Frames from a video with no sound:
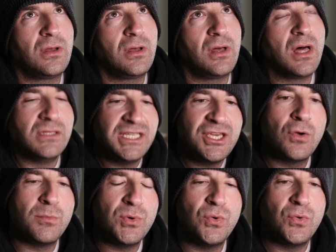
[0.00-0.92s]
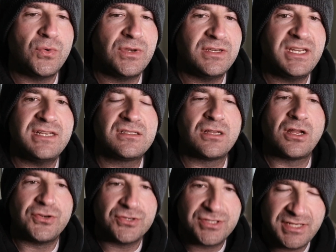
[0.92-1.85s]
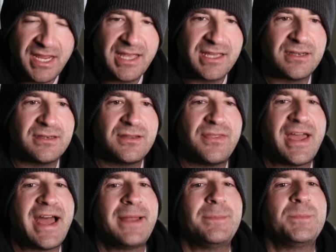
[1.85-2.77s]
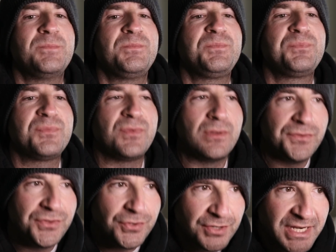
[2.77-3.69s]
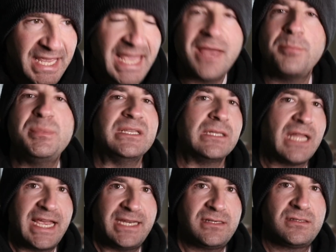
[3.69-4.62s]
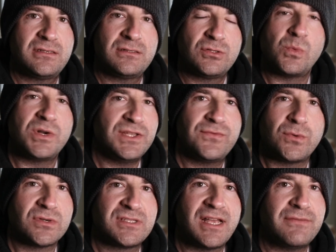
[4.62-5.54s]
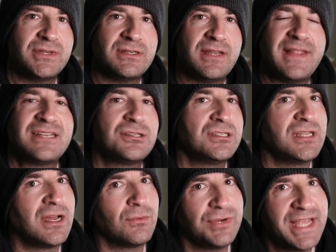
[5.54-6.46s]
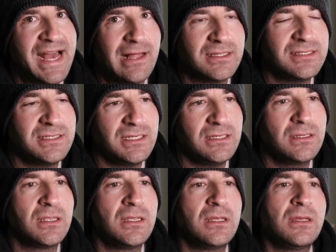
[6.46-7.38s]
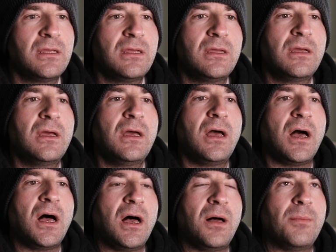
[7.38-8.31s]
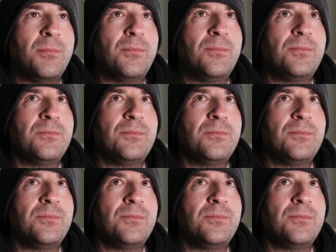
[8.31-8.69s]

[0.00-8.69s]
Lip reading: a Leo moon needs to understand that there can't be light 24/7, and that's just not reality. And